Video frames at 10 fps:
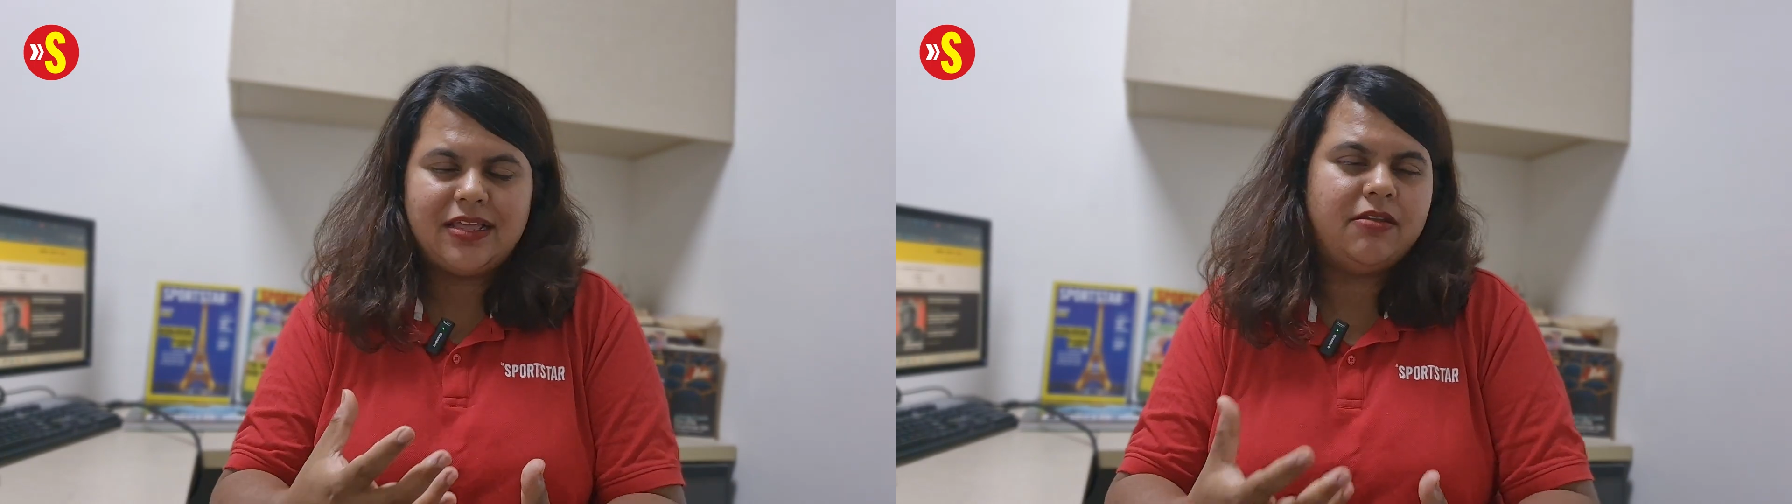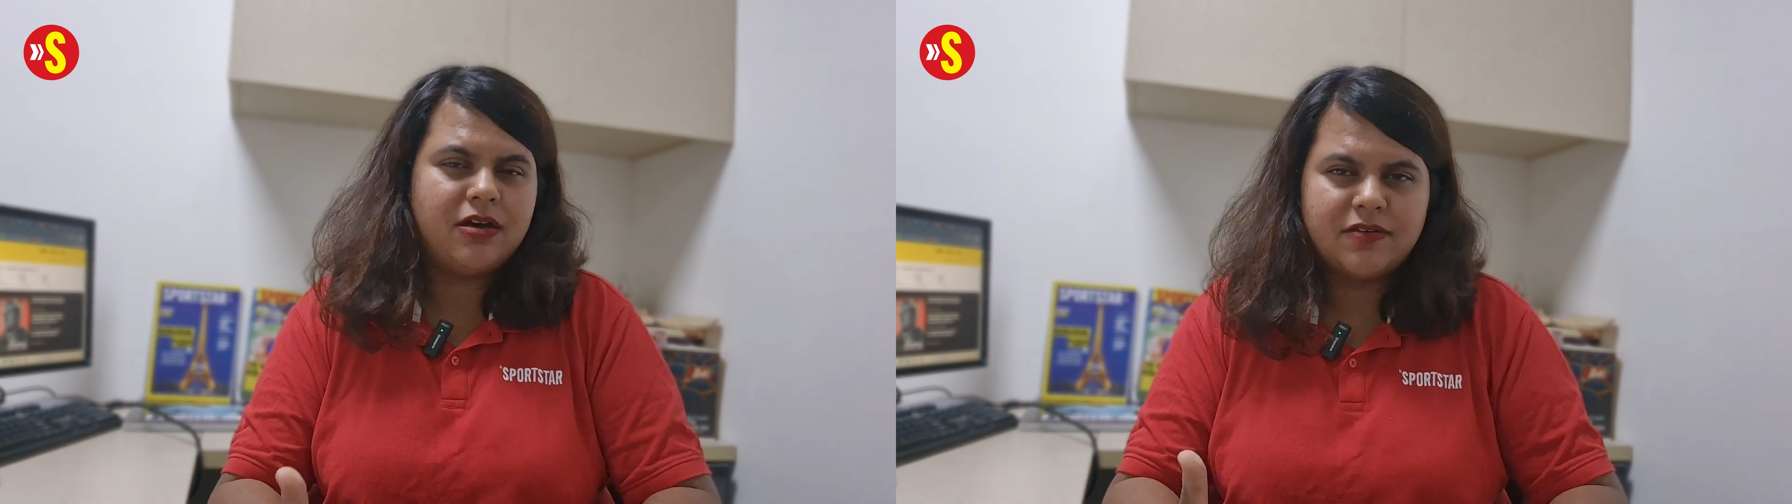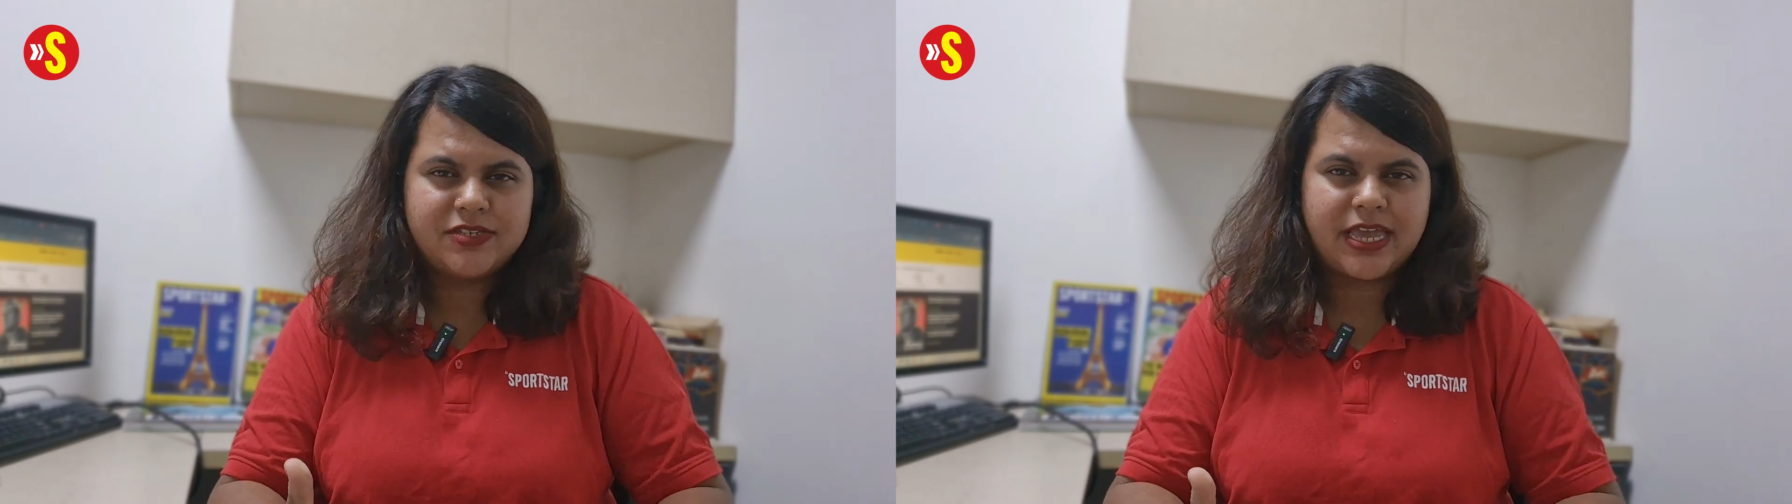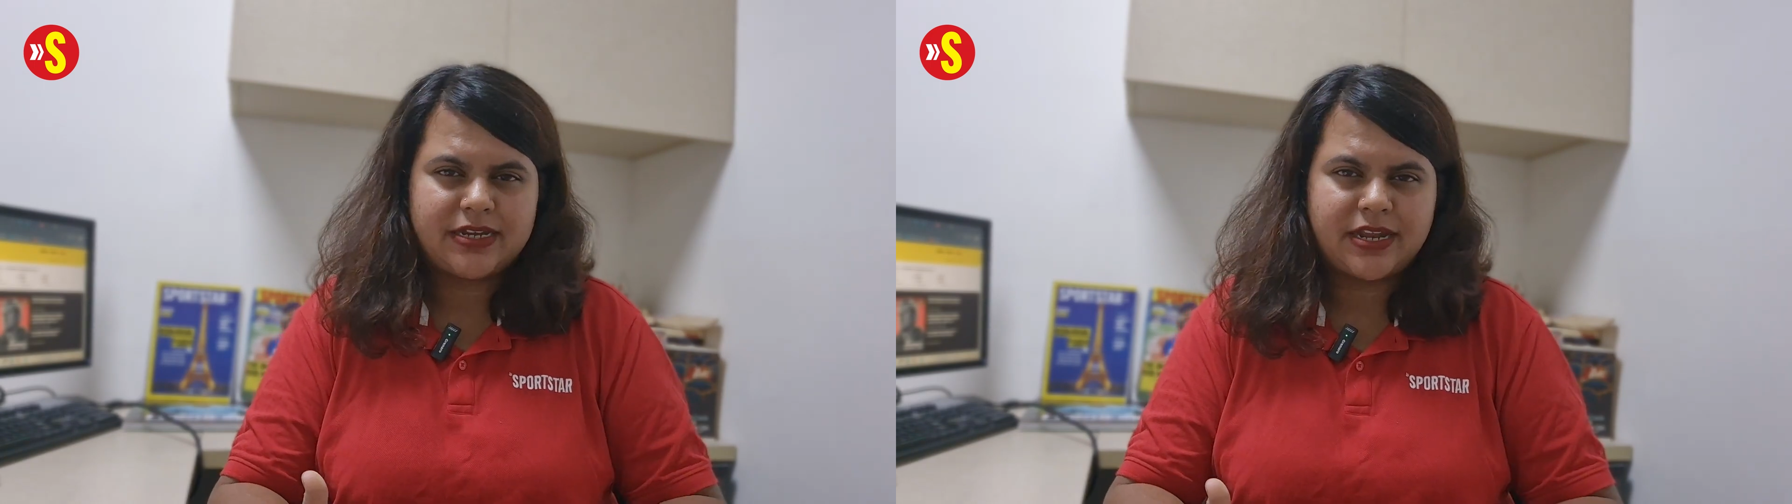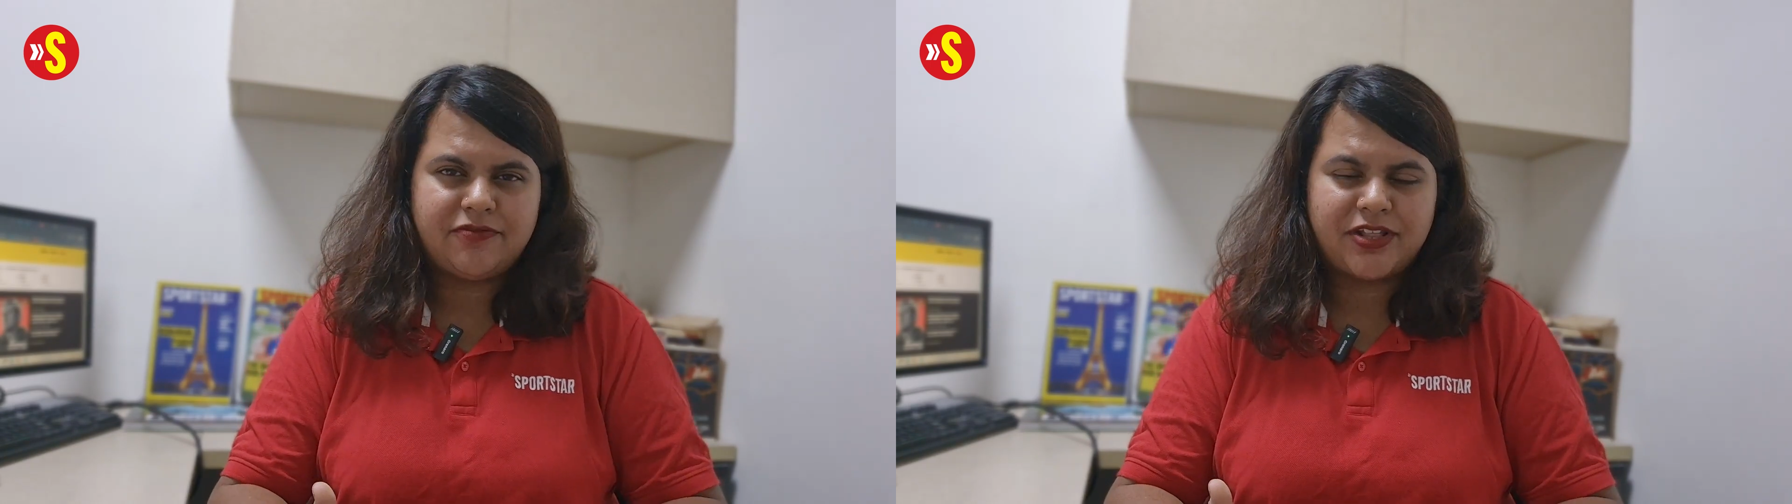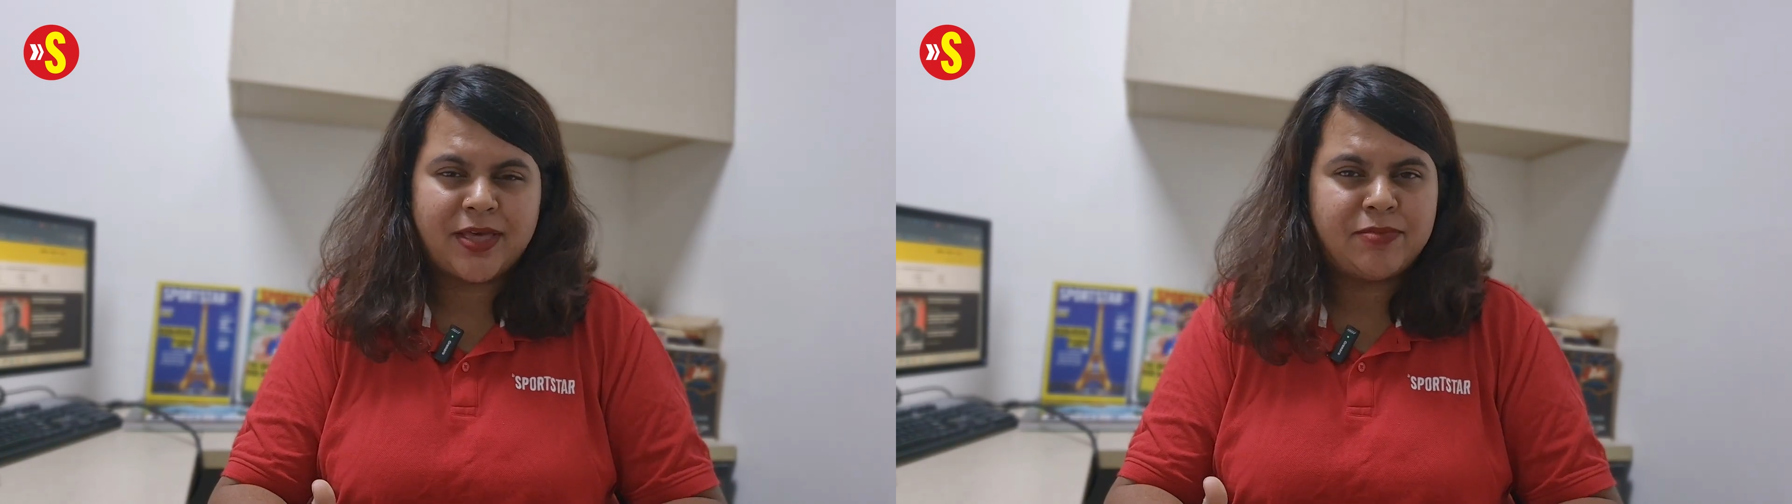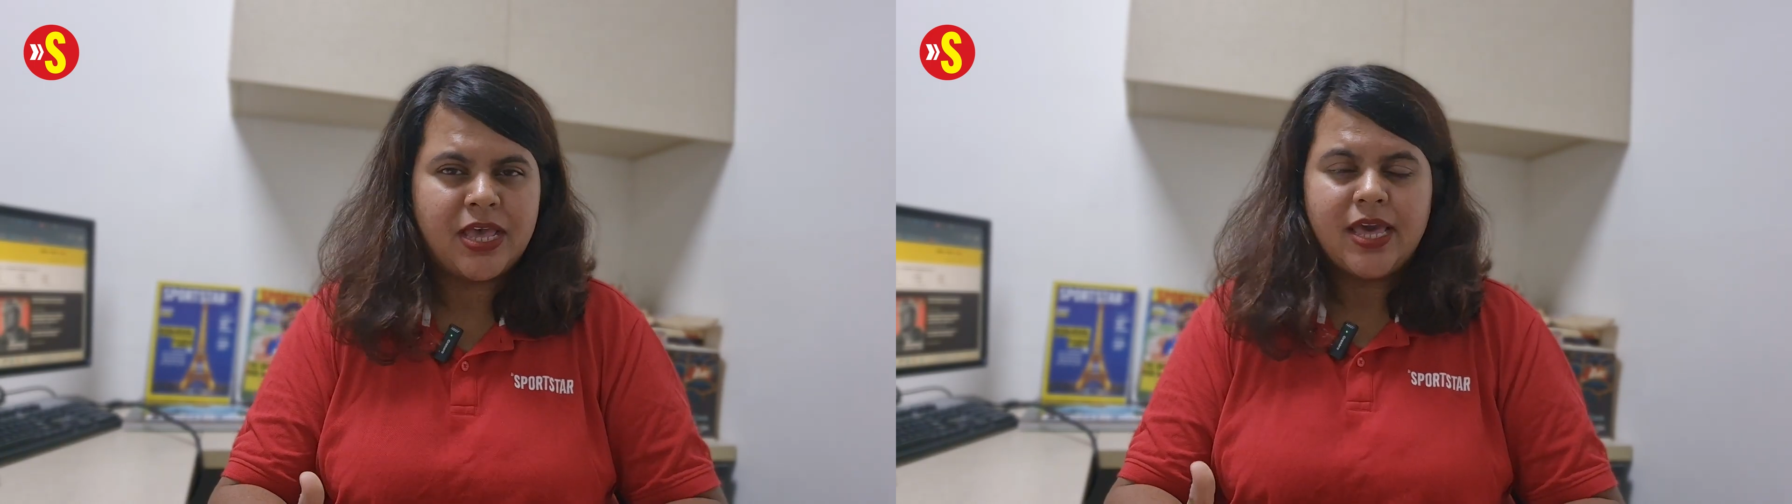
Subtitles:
the nerves kicked in for them.